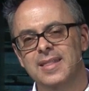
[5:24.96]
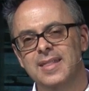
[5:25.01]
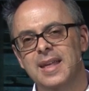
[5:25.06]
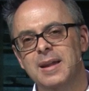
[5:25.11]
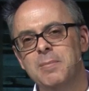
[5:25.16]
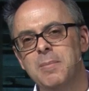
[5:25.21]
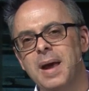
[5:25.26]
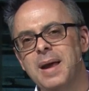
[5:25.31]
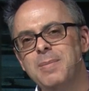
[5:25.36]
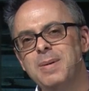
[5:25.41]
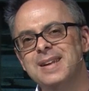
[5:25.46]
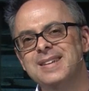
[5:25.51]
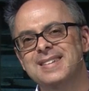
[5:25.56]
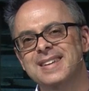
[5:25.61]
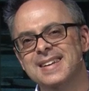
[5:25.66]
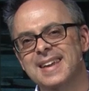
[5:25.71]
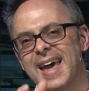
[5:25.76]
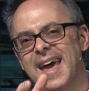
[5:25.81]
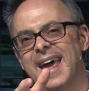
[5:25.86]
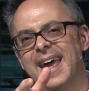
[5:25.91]
then maybe
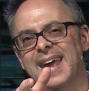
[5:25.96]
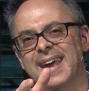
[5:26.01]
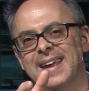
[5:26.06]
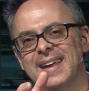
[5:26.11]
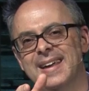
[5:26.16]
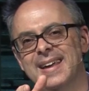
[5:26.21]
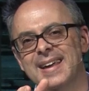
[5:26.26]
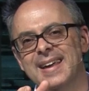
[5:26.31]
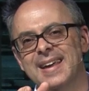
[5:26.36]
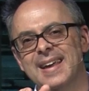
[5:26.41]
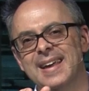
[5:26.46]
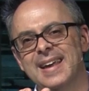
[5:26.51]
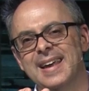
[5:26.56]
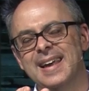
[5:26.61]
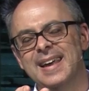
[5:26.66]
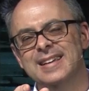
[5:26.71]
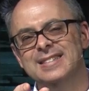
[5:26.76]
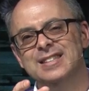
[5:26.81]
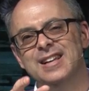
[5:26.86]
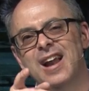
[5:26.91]
today
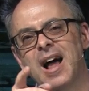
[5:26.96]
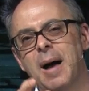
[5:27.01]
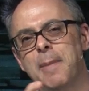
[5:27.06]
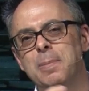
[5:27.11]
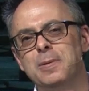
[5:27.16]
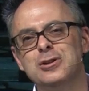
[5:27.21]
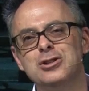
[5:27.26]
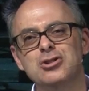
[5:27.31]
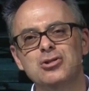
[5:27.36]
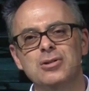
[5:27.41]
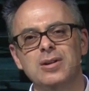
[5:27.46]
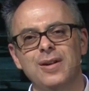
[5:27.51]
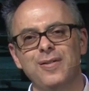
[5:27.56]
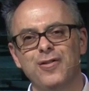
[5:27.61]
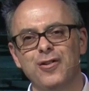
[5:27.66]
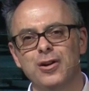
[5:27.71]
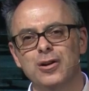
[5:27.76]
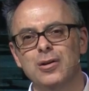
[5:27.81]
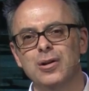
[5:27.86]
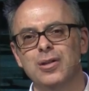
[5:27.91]
is an opportunity
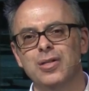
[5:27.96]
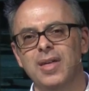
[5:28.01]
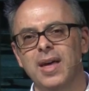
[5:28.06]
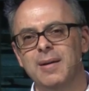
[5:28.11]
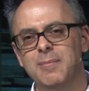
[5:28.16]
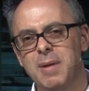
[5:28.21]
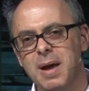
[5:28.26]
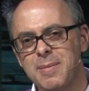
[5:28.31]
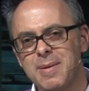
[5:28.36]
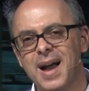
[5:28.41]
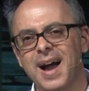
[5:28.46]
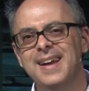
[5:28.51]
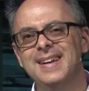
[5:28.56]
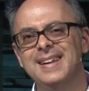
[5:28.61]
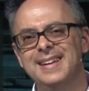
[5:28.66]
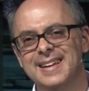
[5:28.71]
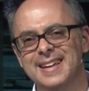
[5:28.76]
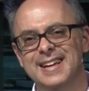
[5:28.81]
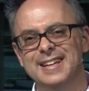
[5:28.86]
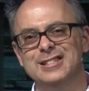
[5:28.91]
for you to think, maybe I
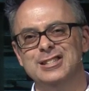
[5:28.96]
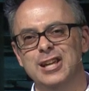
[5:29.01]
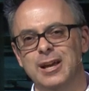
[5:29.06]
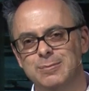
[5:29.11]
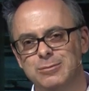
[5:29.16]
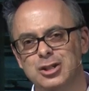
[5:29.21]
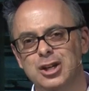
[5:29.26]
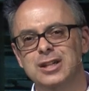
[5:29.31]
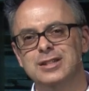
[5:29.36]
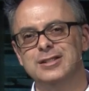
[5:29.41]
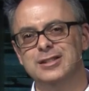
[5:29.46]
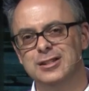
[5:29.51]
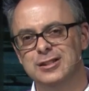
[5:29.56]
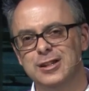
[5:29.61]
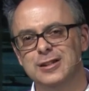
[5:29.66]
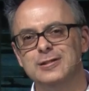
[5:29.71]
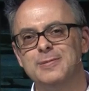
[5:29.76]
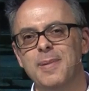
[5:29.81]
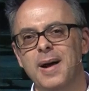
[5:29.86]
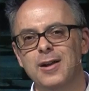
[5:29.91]
need to accept
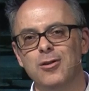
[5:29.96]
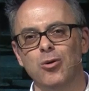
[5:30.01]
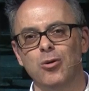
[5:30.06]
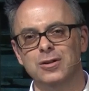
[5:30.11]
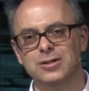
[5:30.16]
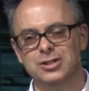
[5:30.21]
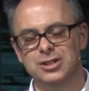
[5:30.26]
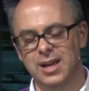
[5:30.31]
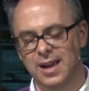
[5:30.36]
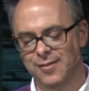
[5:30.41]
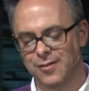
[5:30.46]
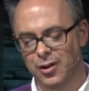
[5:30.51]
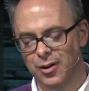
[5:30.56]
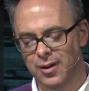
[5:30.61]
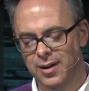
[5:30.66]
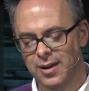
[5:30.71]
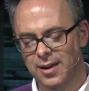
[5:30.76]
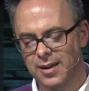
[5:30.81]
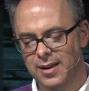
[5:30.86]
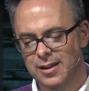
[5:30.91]
Jesus as my Lord and
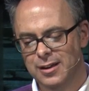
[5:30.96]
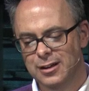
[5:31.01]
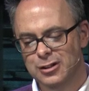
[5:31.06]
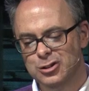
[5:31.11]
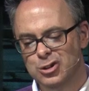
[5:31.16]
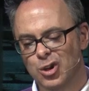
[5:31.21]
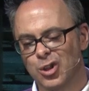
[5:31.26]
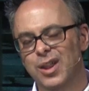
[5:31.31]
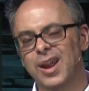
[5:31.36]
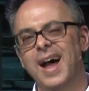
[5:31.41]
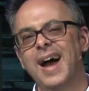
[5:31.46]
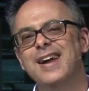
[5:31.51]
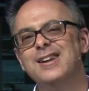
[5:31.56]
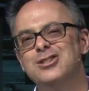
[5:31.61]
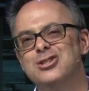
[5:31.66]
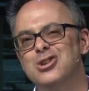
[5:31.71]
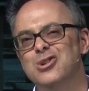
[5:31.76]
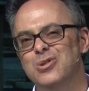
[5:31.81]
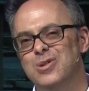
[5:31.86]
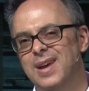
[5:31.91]
Savior so that I
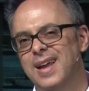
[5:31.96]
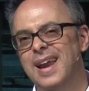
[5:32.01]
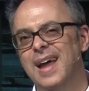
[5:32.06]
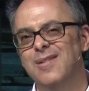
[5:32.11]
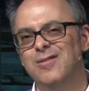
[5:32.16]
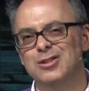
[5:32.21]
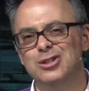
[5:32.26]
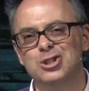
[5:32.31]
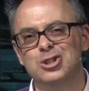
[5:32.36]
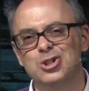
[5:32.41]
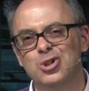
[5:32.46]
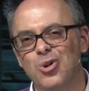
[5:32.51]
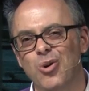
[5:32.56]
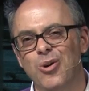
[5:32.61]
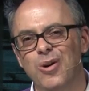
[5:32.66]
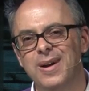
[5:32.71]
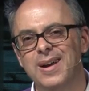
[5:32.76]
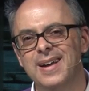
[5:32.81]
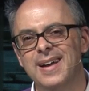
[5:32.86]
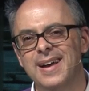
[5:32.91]
too can have a
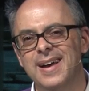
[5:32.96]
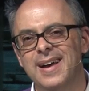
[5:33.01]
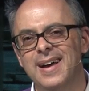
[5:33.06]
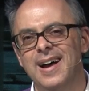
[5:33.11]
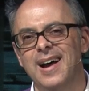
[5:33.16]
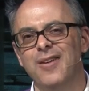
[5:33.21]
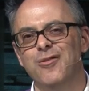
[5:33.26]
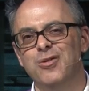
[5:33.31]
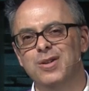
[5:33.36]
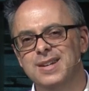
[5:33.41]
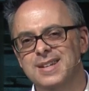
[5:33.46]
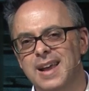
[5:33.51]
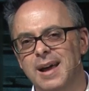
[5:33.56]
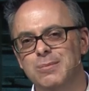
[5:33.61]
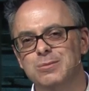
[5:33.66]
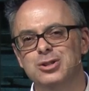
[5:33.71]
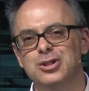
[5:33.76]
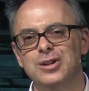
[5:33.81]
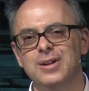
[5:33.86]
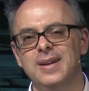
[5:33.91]
story of
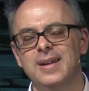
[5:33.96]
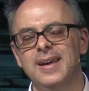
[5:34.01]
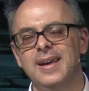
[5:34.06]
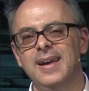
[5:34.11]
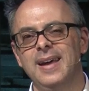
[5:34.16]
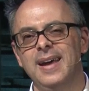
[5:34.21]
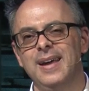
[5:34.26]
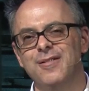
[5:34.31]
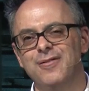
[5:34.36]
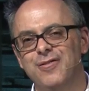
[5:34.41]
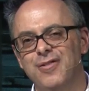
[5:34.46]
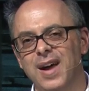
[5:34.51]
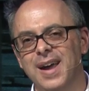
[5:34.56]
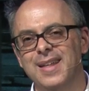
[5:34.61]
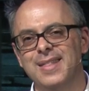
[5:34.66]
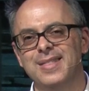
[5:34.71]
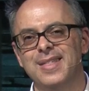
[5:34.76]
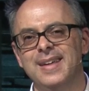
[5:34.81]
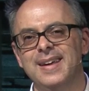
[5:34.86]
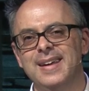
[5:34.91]
redemption and
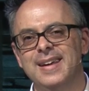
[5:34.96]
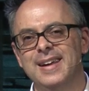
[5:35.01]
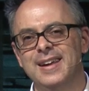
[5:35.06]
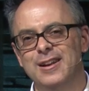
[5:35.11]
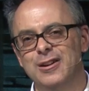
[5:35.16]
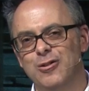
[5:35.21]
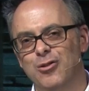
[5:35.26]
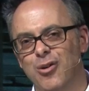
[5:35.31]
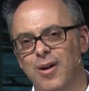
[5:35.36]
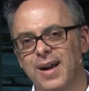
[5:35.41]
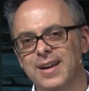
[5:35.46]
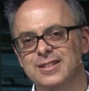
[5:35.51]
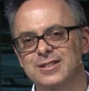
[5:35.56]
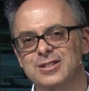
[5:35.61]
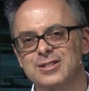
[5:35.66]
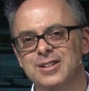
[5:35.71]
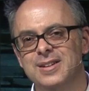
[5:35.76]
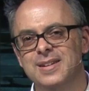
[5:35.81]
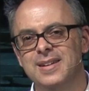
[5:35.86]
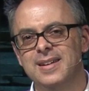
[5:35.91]
faith in
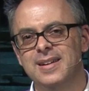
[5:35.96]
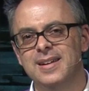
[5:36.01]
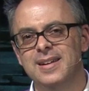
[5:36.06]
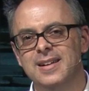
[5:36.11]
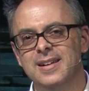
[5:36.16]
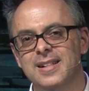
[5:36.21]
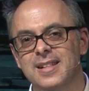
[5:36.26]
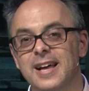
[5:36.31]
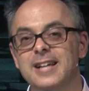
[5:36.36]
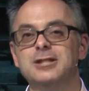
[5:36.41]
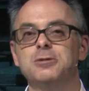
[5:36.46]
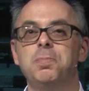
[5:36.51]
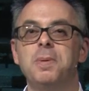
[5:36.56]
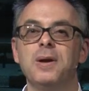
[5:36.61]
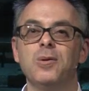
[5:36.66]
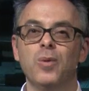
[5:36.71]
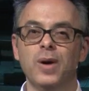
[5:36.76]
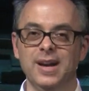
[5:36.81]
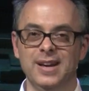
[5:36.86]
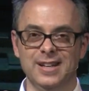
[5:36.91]
Christ. Let's
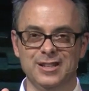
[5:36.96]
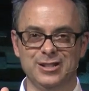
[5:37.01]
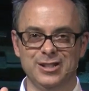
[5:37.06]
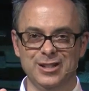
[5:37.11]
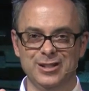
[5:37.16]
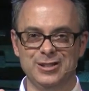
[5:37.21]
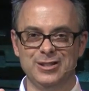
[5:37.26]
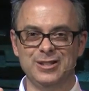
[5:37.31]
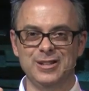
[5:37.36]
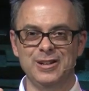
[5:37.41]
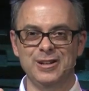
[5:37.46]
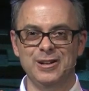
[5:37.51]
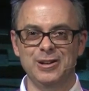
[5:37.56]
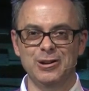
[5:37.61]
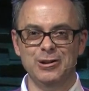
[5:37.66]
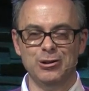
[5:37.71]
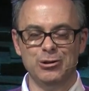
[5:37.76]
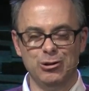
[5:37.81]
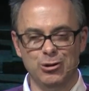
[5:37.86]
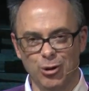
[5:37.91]
be witnesses
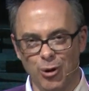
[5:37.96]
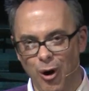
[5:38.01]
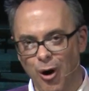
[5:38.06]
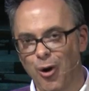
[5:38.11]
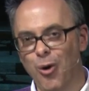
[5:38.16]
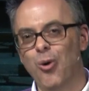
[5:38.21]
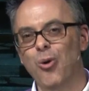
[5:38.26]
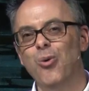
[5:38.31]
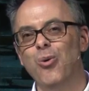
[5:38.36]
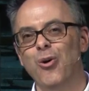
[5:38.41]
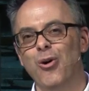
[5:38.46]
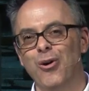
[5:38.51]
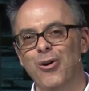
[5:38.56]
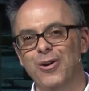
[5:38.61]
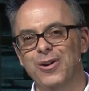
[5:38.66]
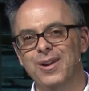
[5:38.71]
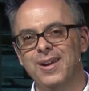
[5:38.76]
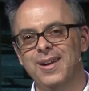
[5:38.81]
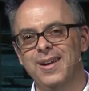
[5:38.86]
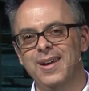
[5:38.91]
to our whole
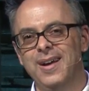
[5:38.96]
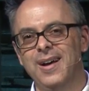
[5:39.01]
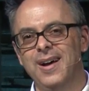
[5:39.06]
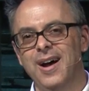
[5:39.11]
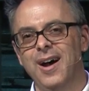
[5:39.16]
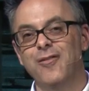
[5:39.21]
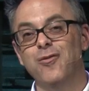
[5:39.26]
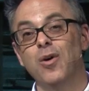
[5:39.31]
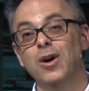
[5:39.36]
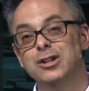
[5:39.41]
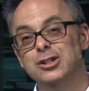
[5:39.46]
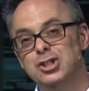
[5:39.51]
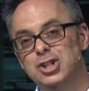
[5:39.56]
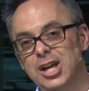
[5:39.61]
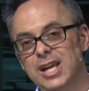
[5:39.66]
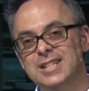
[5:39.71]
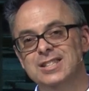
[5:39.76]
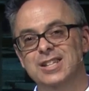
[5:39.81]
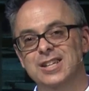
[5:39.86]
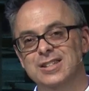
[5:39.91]
world of what
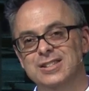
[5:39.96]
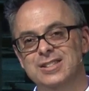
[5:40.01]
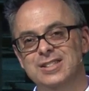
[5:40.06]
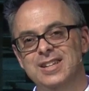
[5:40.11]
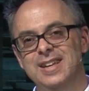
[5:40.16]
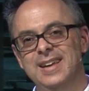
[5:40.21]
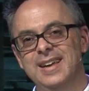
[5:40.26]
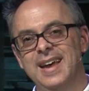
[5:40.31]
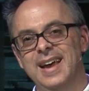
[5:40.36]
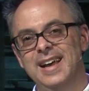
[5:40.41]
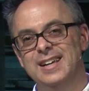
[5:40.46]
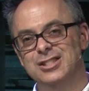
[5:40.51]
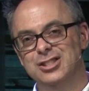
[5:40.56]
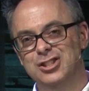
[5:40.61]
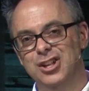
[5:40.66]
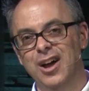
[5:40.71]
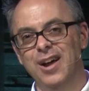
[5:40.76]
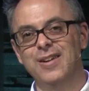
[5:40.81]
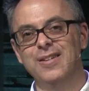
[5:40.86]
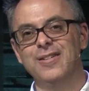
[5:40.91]
Jesus has
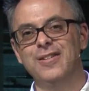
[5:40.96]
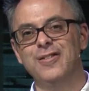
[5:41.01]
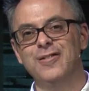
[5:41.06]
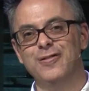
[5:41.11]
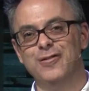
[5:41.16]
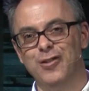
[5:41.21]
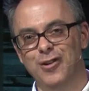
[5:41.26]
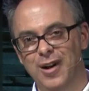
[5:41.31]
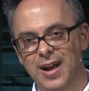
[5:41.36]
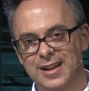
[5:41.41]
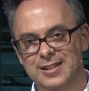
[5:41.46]
done for